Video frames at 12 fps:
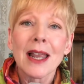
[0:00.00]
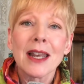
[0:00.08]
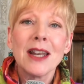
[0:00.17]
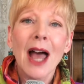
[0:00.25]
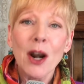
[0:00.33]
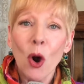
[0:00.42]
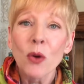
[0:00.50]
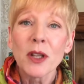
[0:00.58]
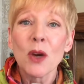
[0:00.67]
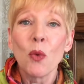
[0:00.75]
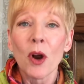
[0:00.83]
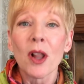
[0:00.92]
not only
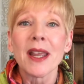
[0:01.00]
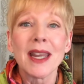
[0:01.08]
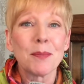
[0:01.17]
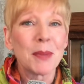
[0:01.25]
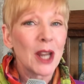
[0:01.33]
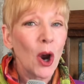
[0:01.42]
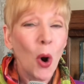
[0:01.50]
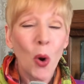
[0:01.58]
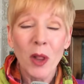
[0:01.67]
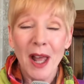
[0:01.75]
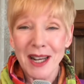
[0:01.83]
will it be a whole lot